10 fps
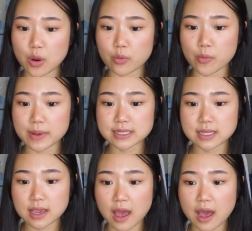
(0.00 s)
we're
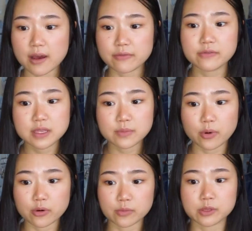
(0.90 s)
missing half of the
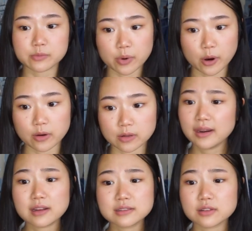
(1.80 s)
important part. And
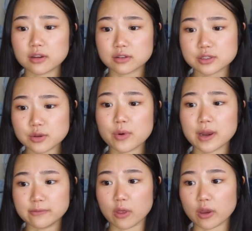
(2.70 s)
also when
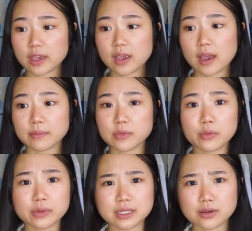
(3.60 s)
I'm vlogging, I'm not
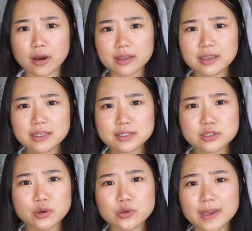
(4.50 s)
really talking,
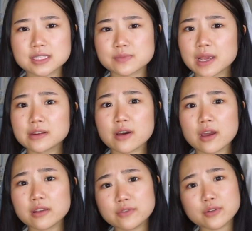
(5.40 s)
so you guys might
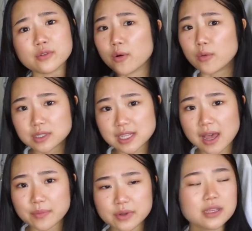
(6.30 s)
not even know what's
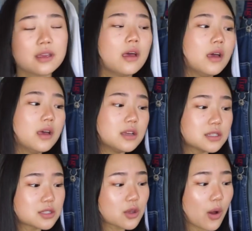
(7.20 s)
happening.
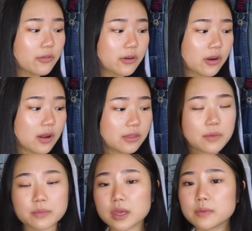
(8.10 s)
So I figured out
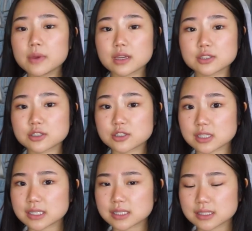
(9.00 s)
that maybe I should
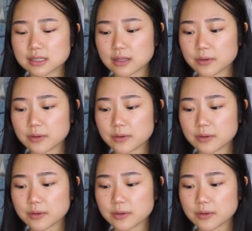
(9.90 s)
just